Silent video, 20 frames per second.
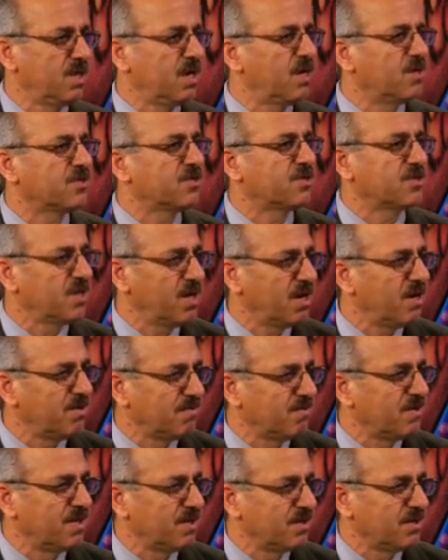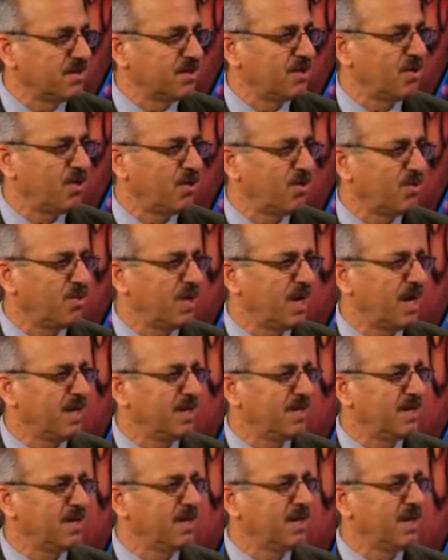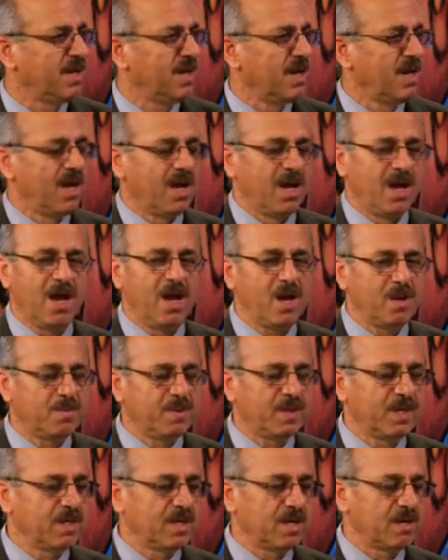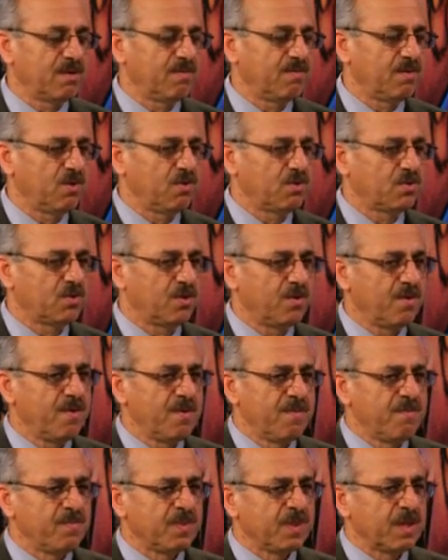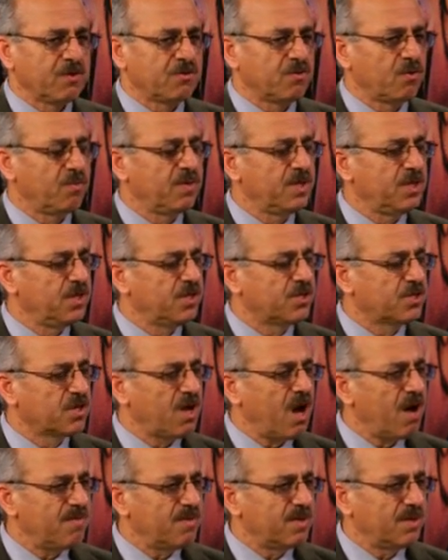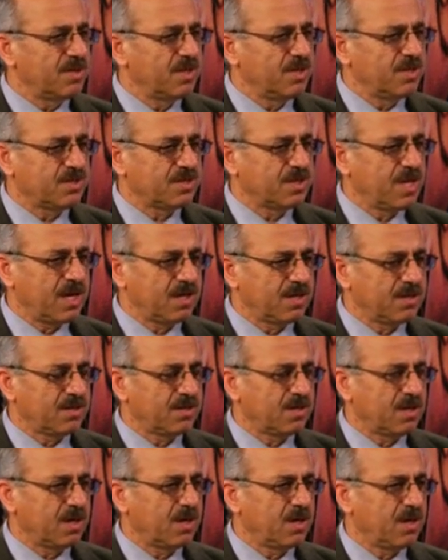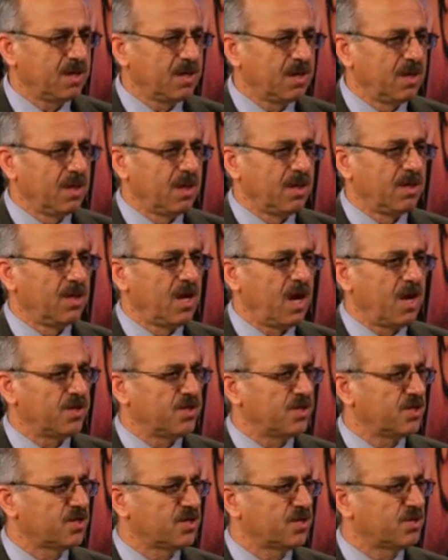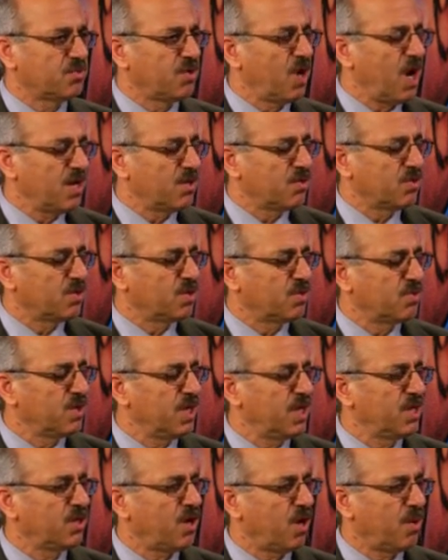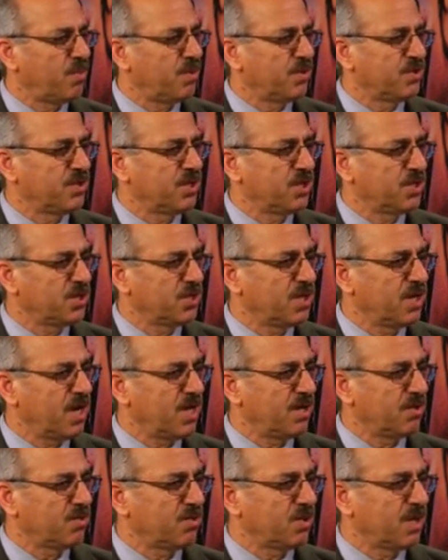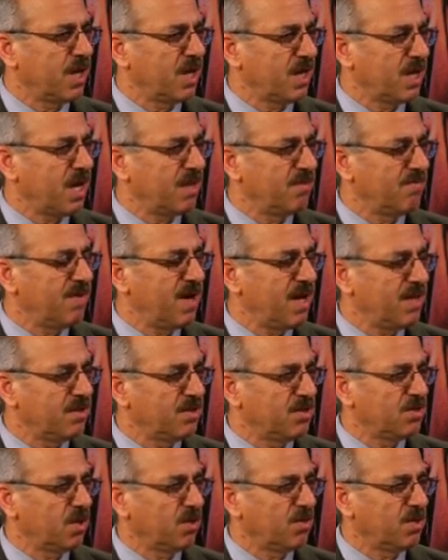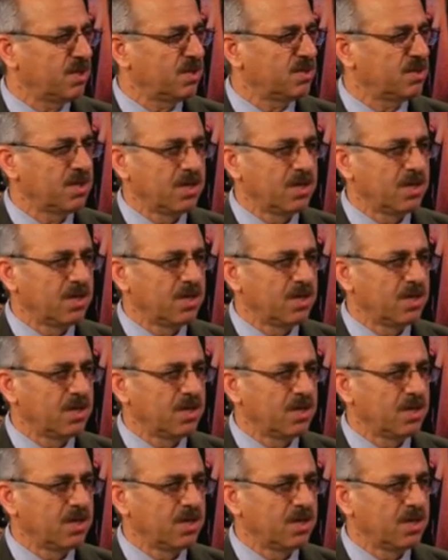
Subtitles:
servant, and helping the revolution. So we discovered this, that they are just trying to create opposition and to take advantage of this.